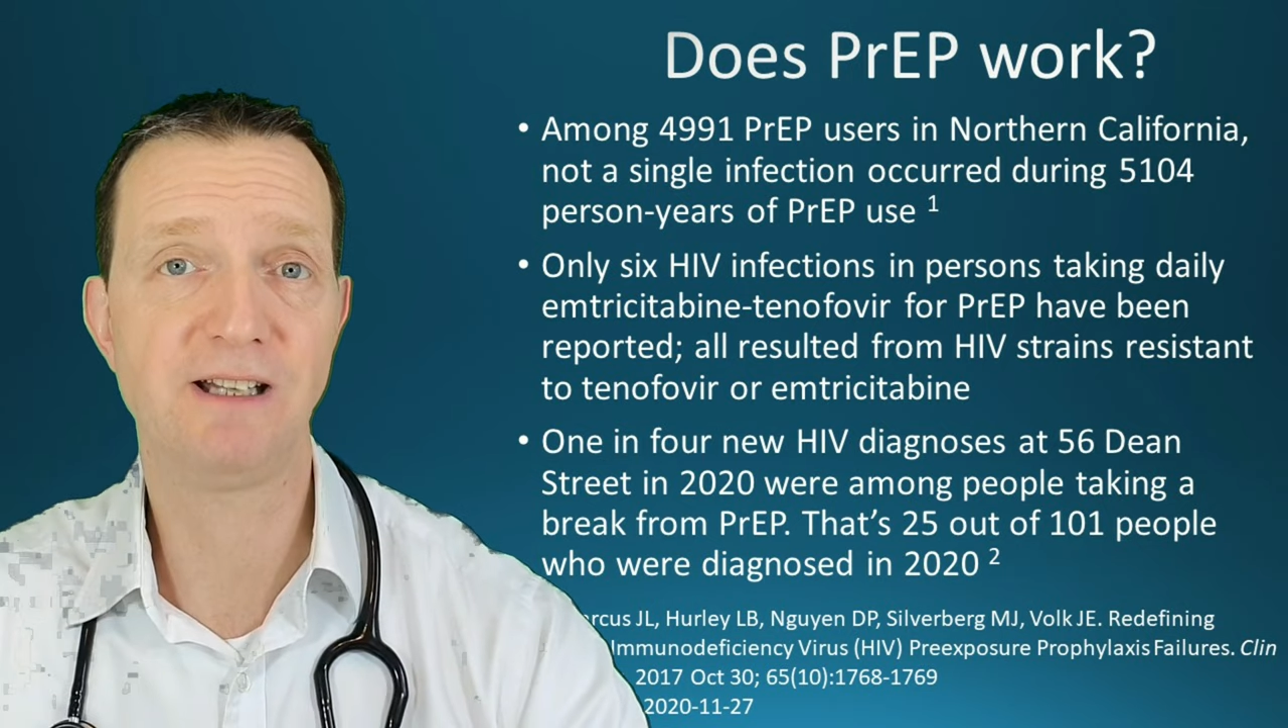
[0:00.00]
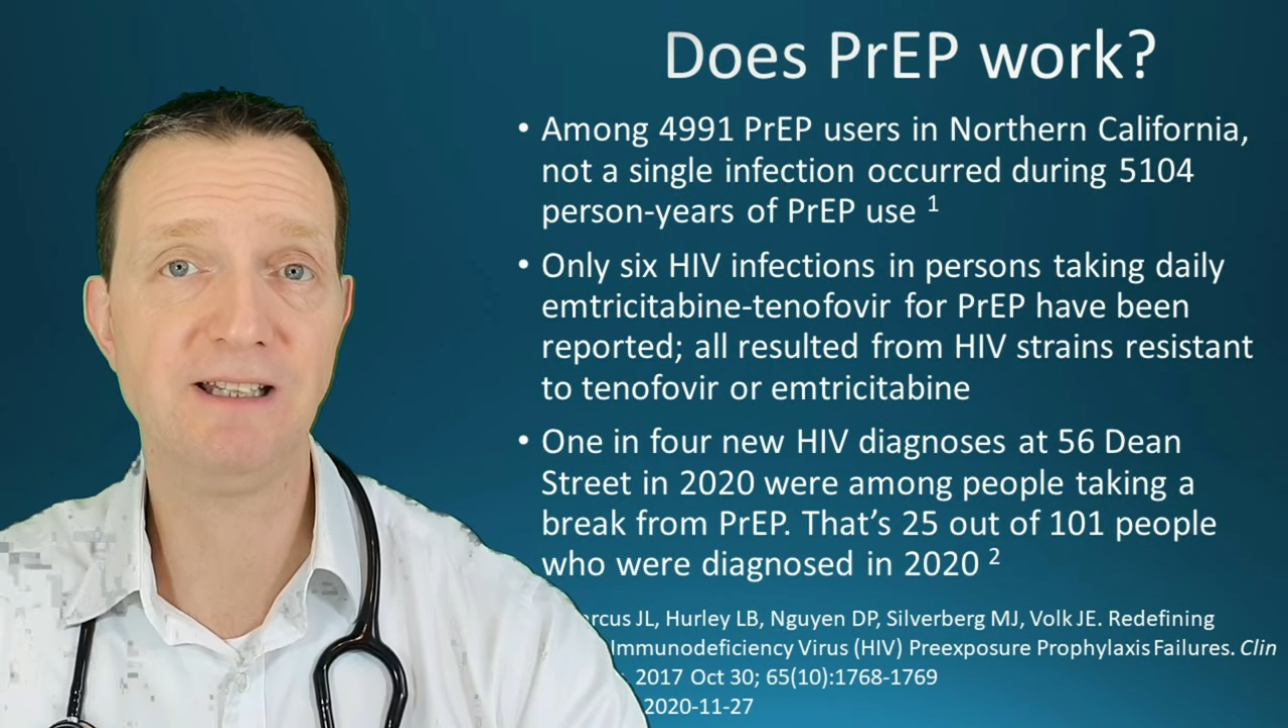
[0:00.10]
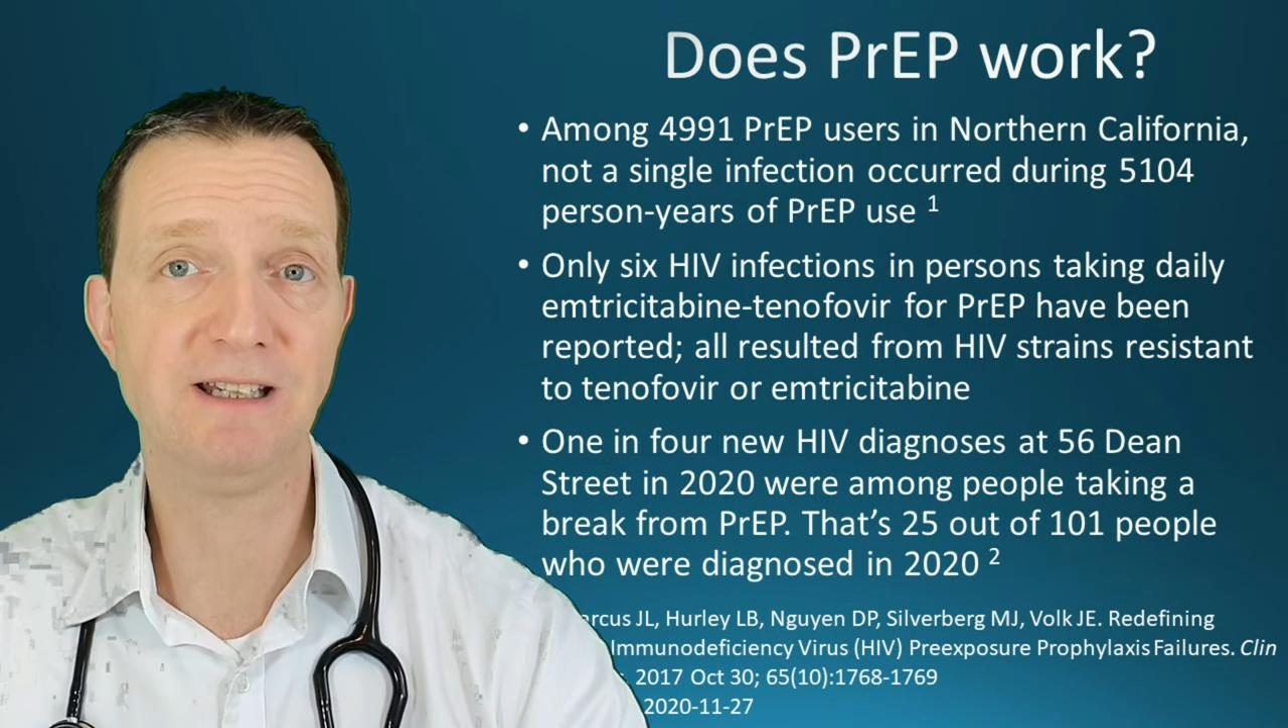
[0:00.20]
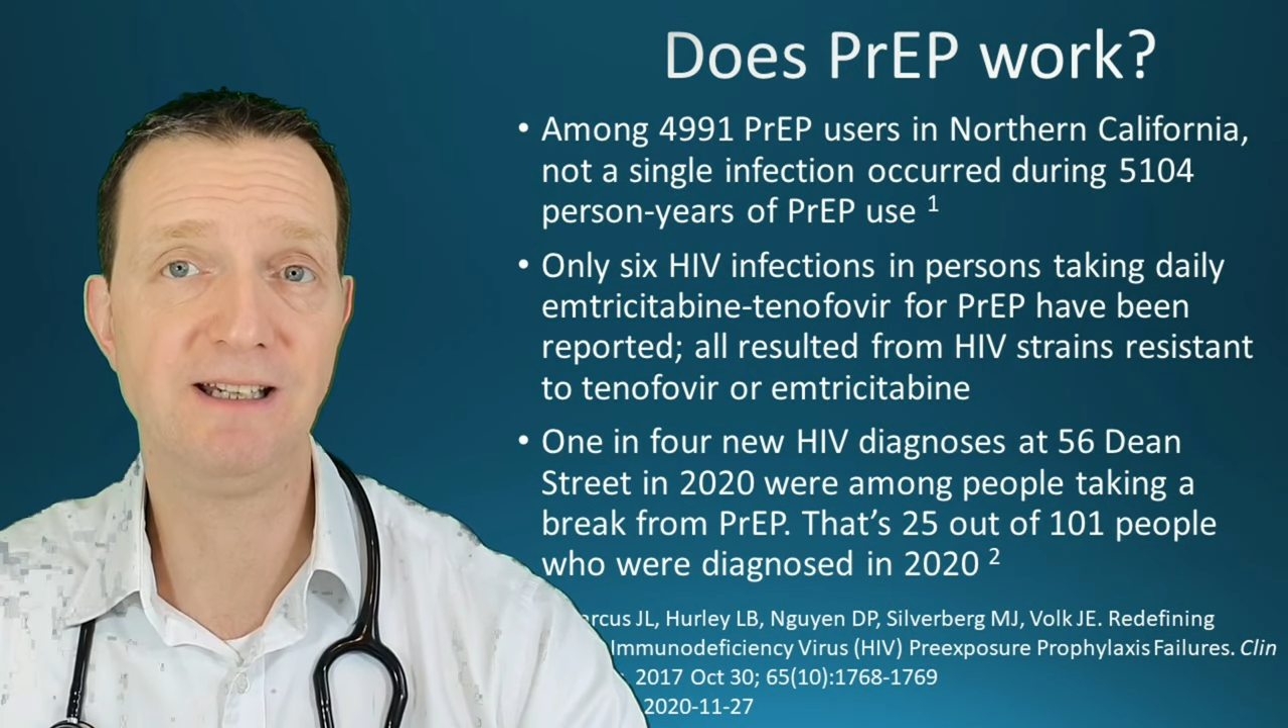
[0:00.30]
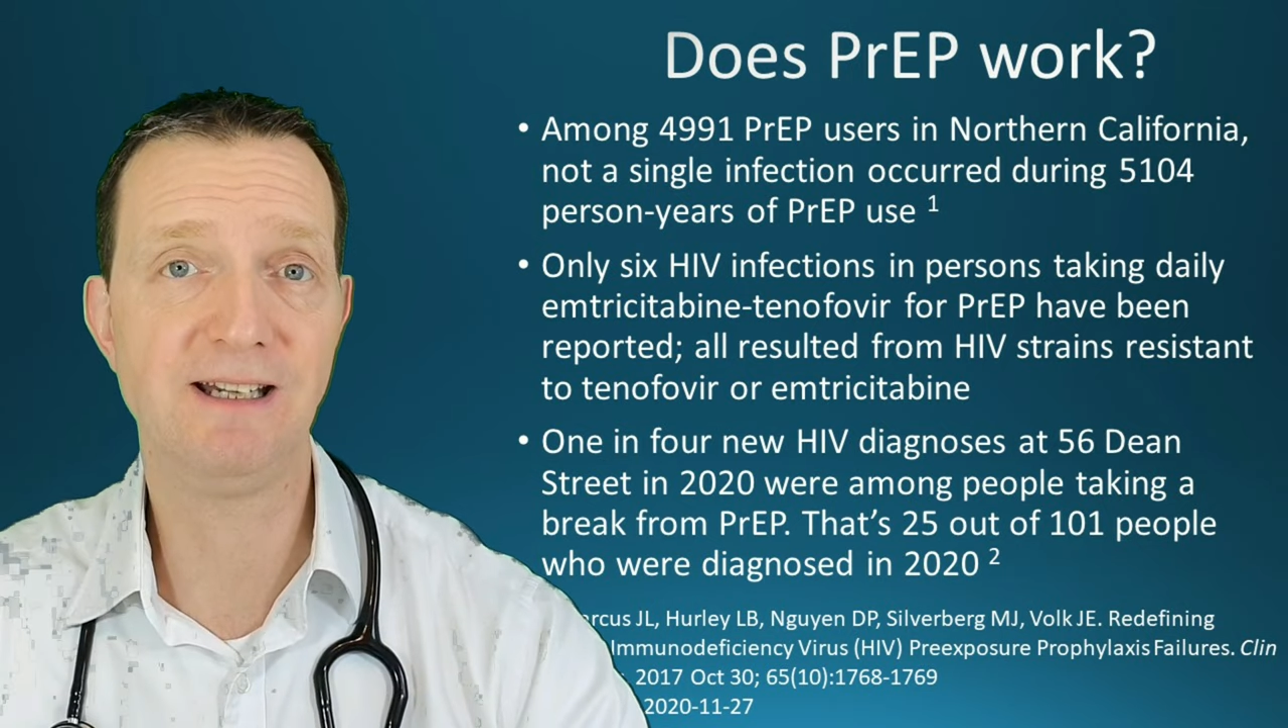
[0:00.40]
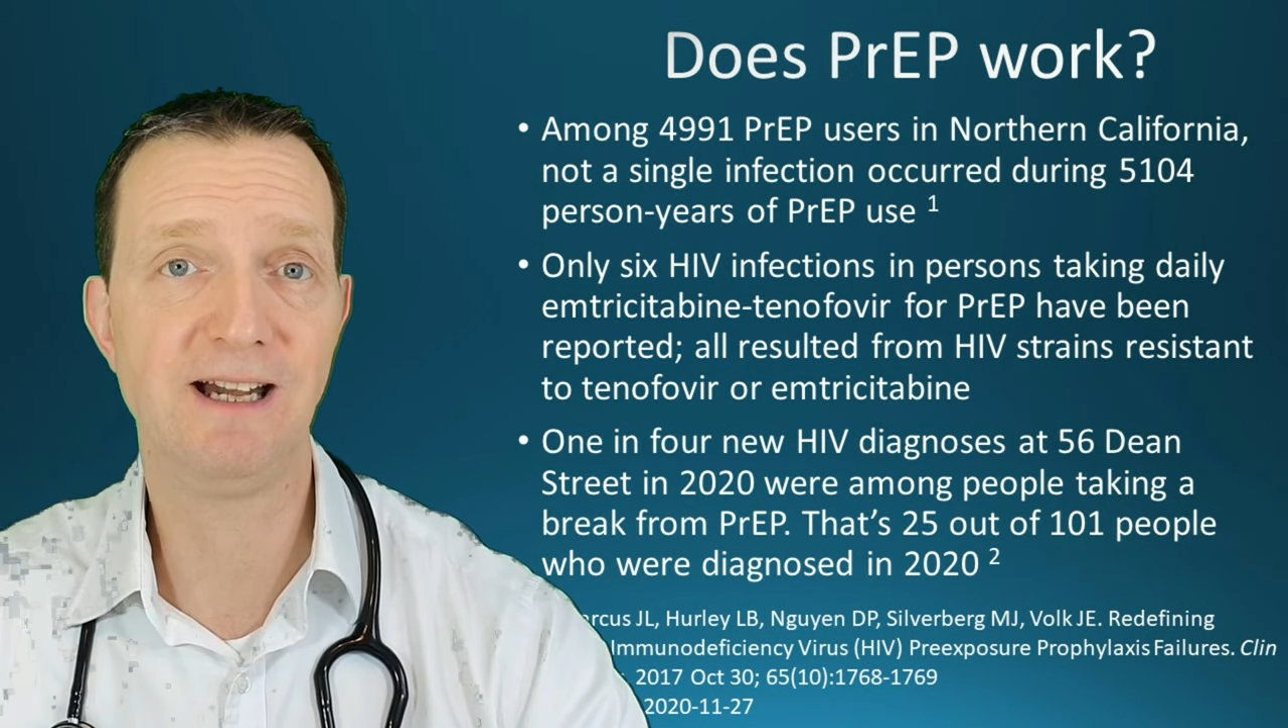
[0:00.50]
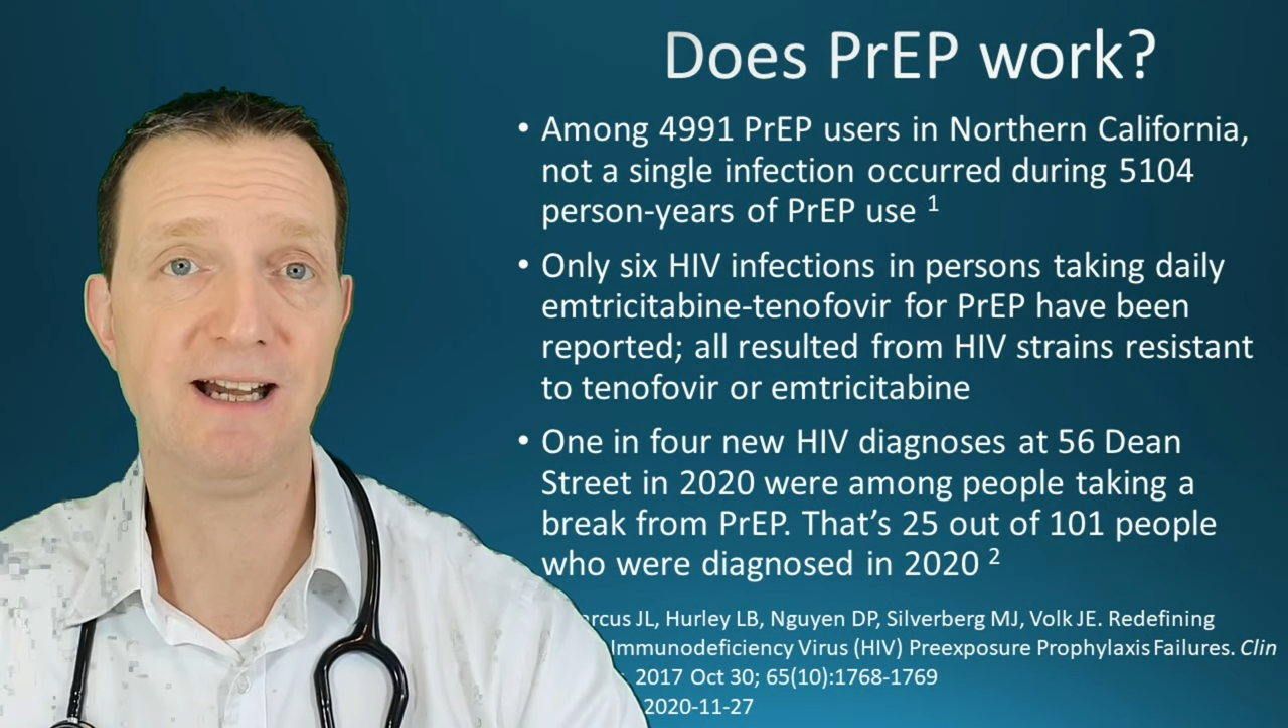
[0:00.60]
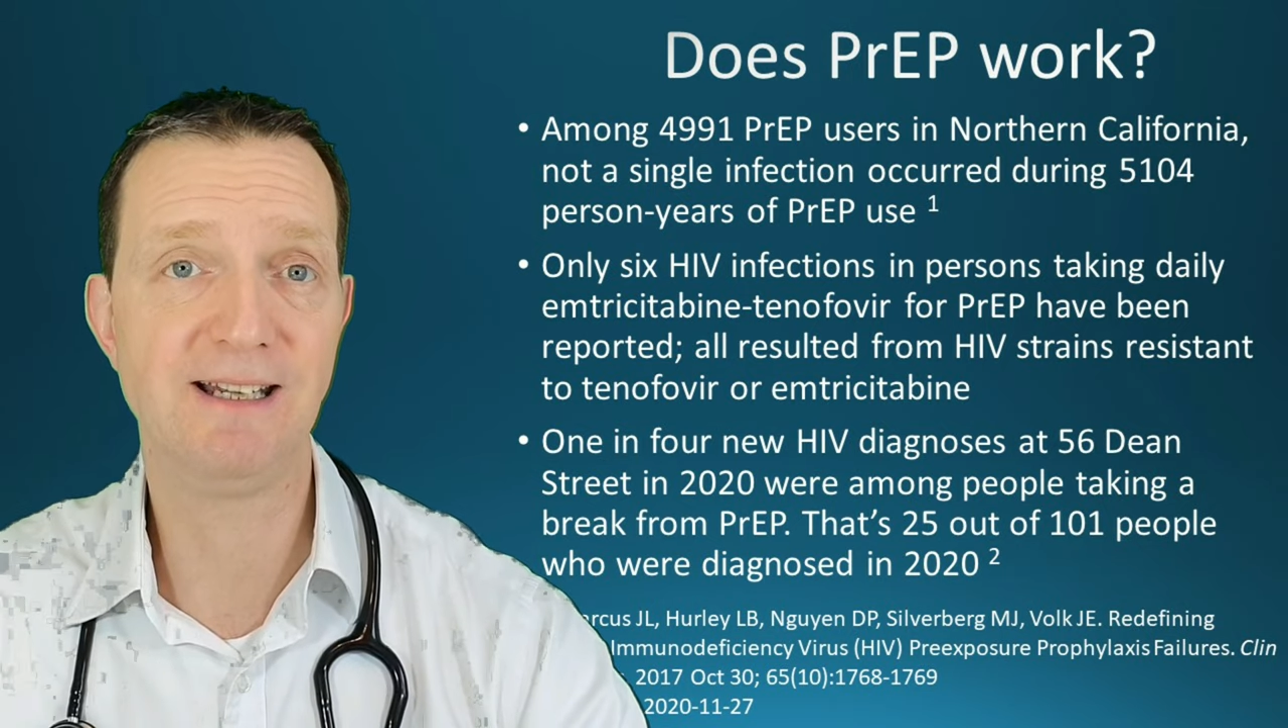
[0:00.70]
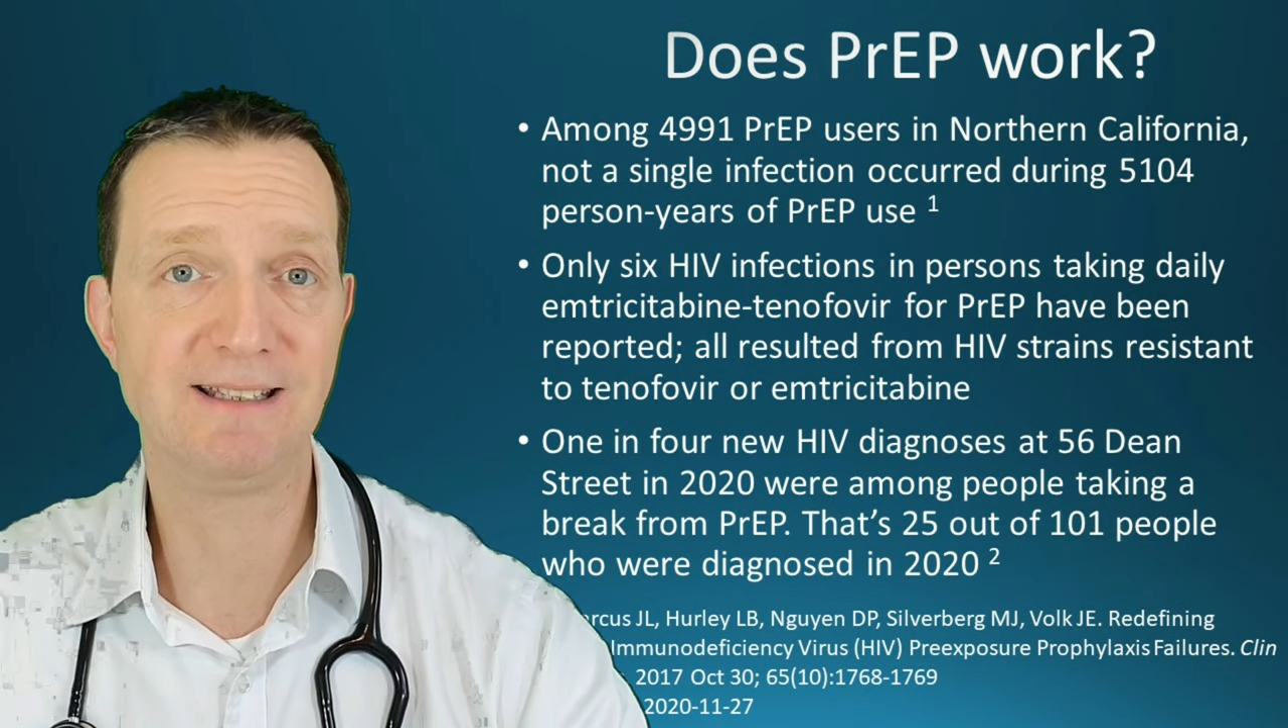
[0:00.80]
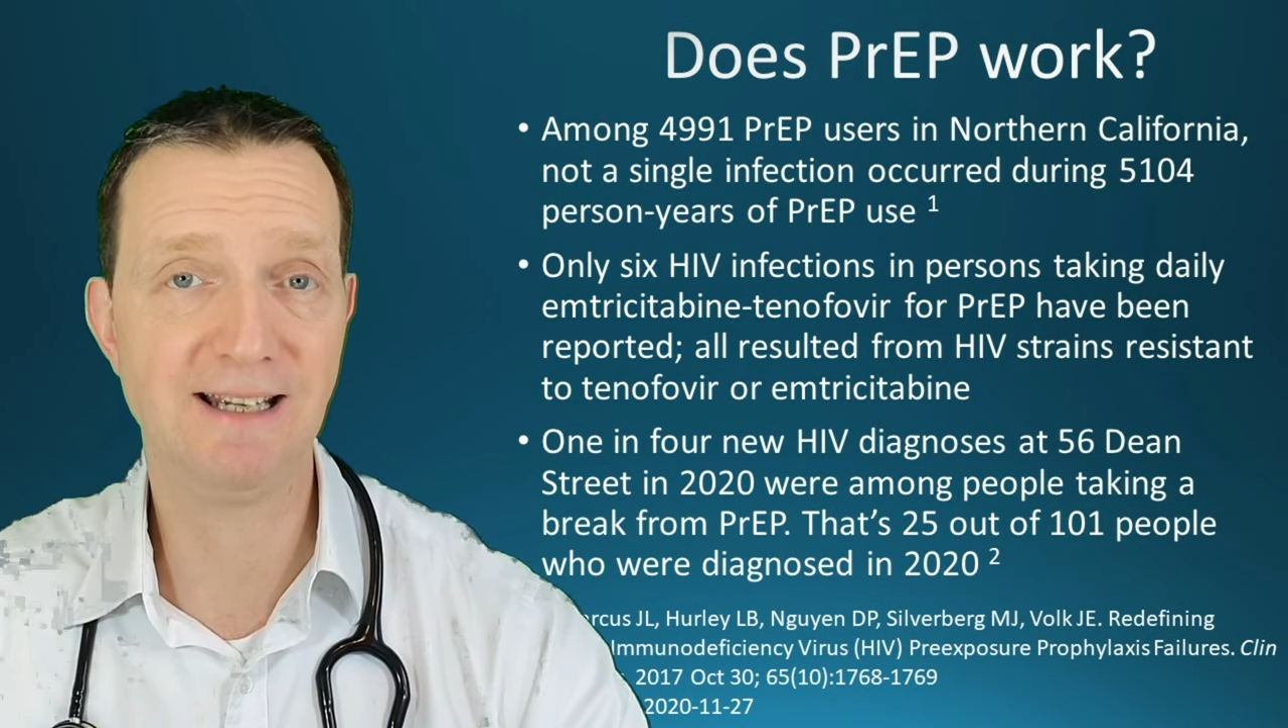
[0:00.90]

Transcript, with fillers: taking uh,